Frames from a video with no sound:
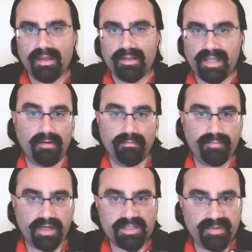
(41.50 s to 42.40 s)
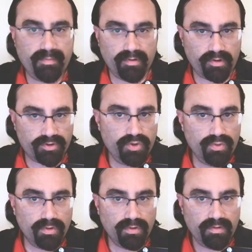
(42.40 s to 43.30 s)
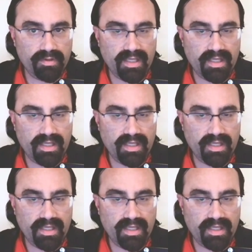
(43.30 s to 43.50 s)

Now, because people are a tool,